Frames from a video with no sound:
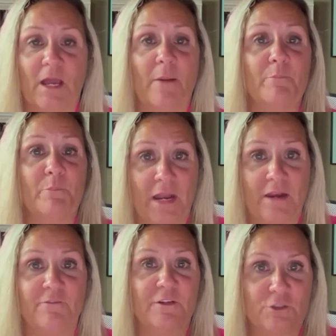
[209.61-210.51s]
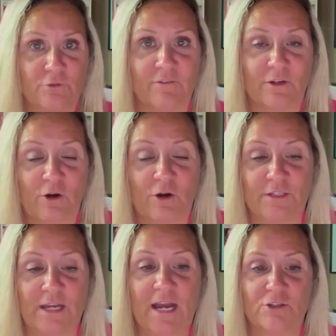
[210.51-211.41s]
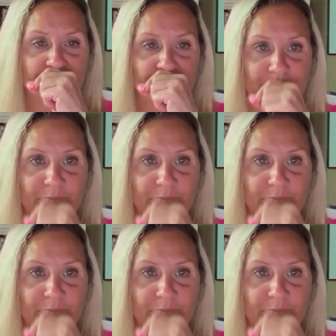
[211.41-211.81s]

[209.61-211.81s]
a benefit-driven call to action.